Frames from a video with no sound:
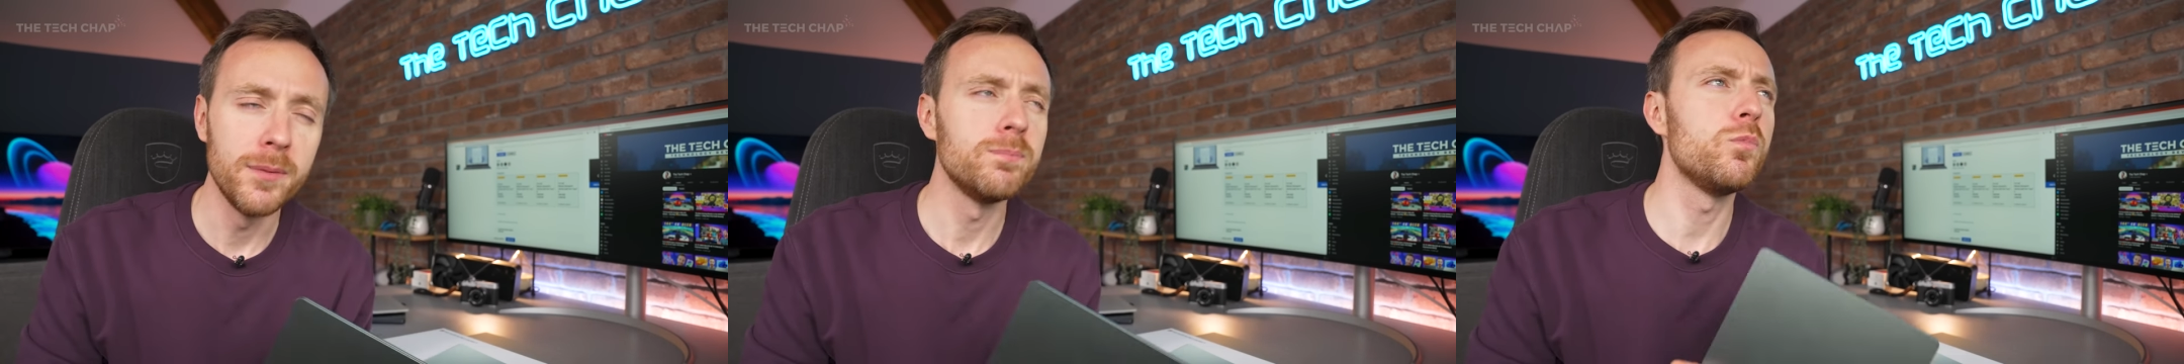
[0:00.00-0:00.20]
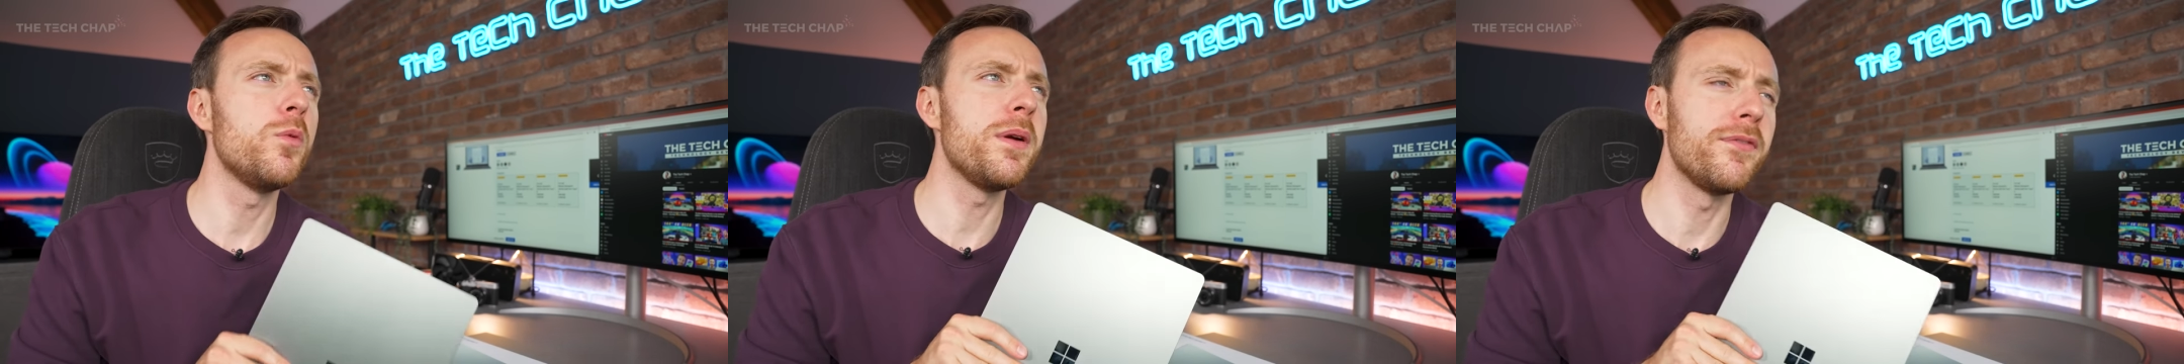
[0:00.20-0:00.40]

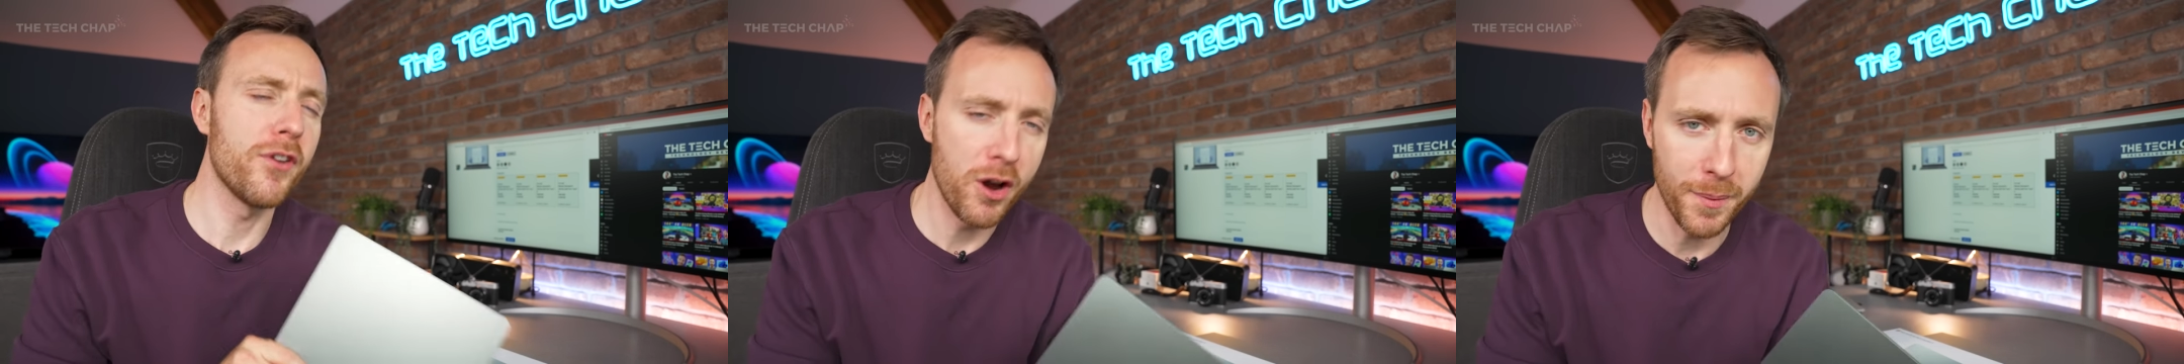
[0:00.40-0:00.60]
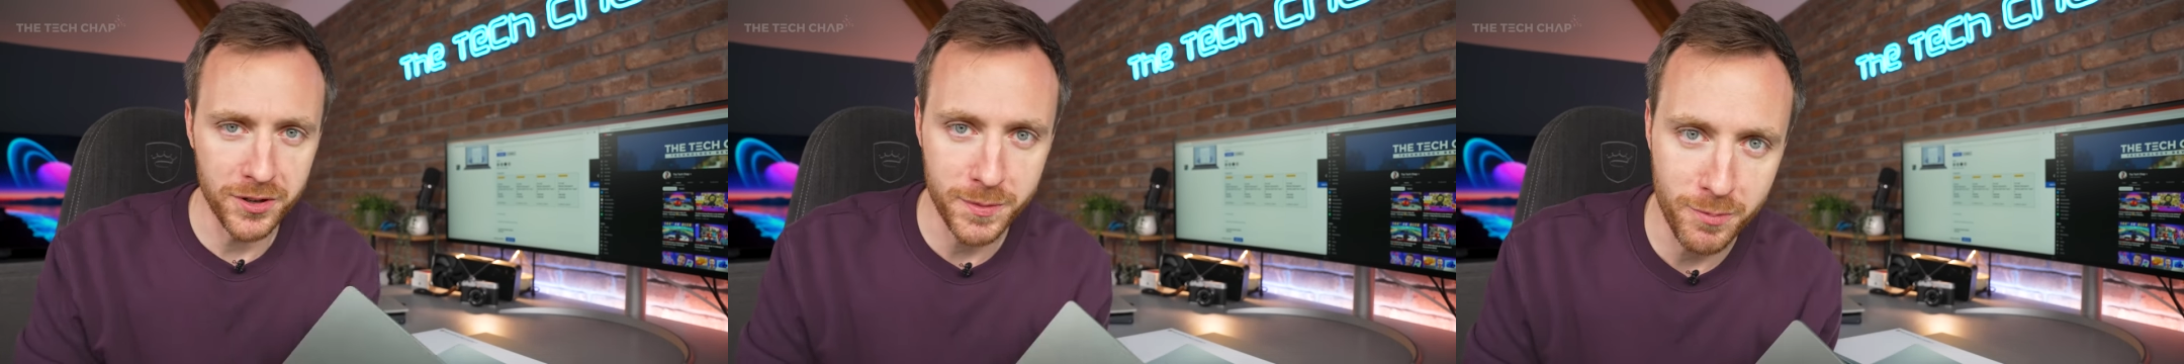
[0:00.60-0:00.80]
would be
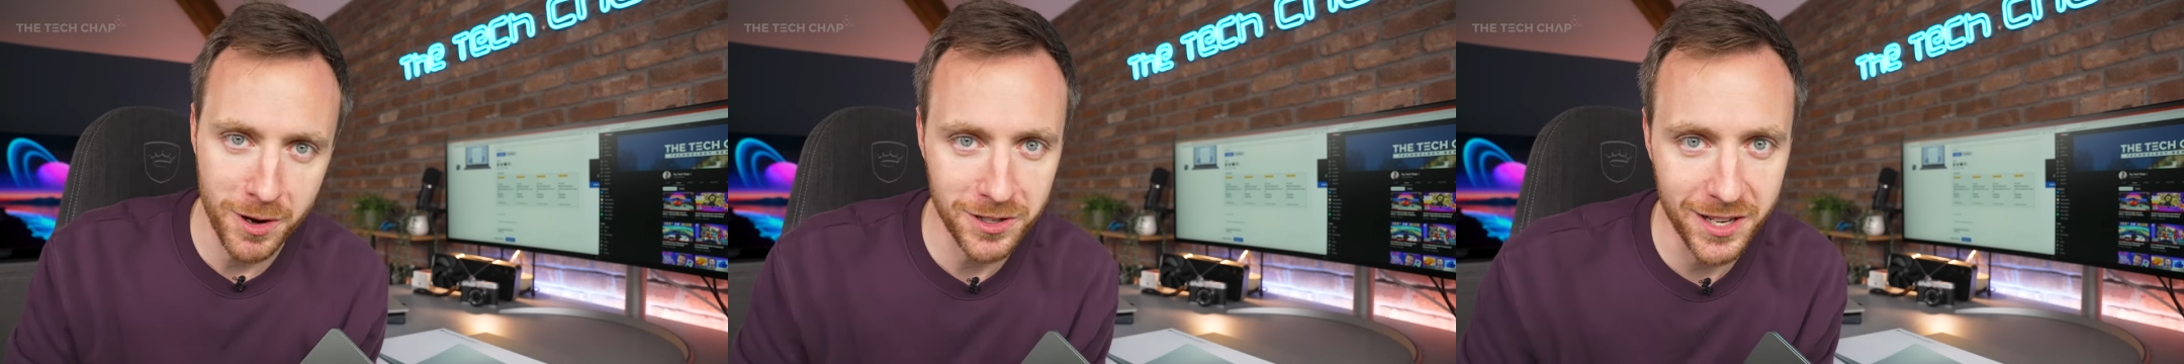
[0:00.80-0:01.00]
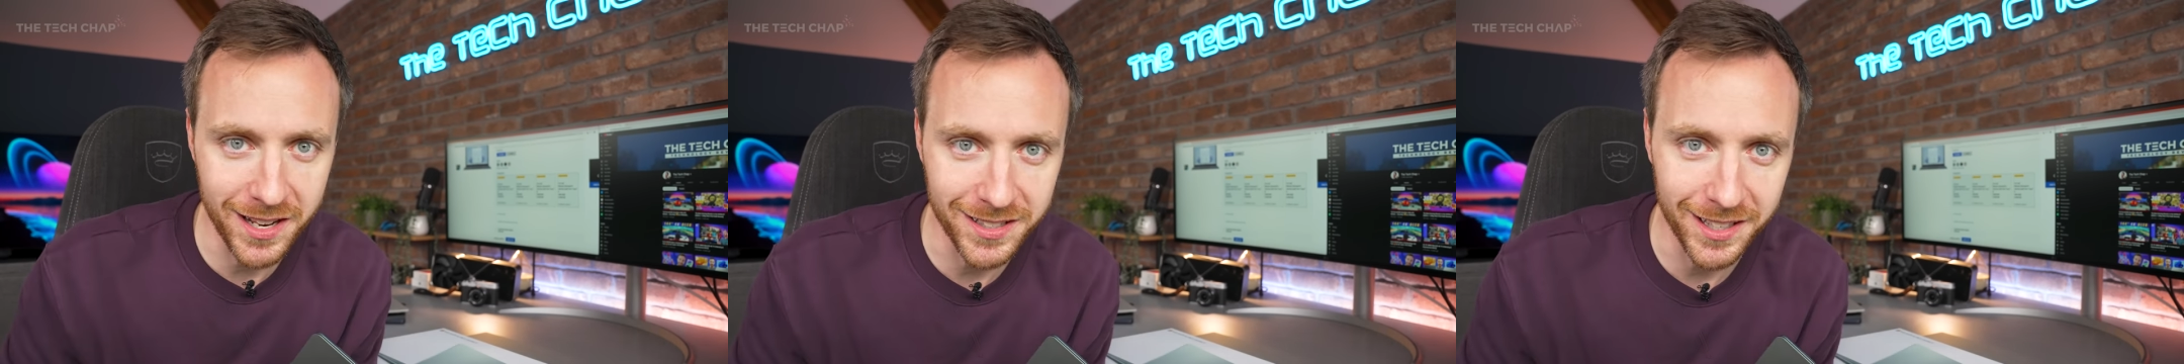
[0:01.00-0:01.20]
very much
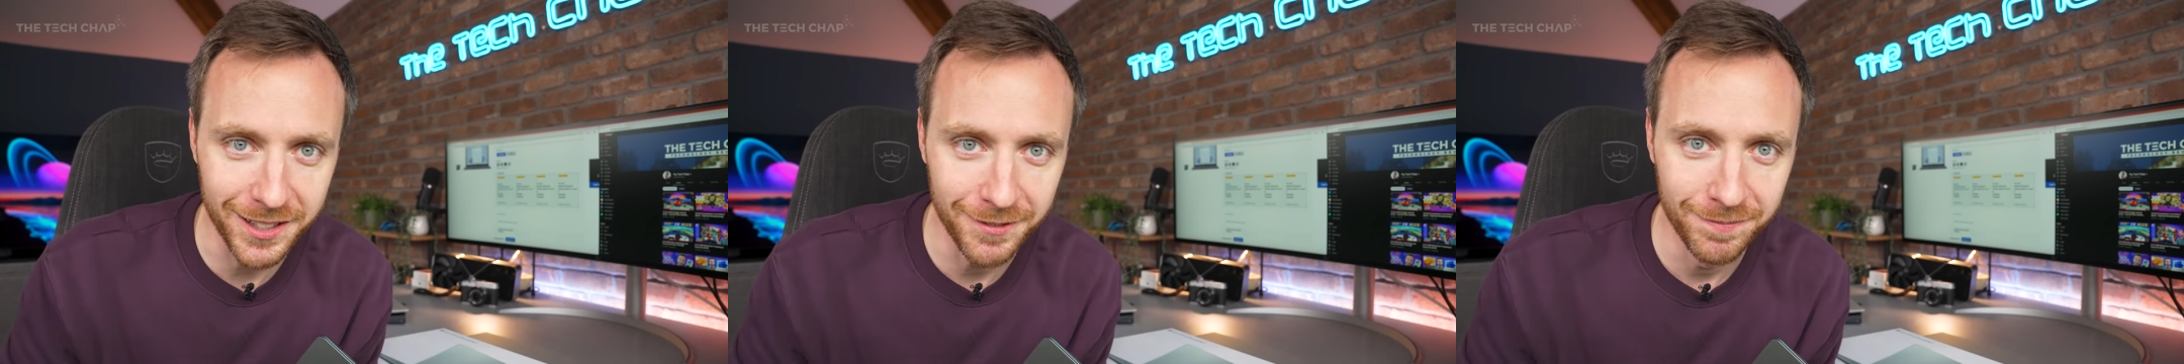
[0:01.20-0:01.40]
appreciated.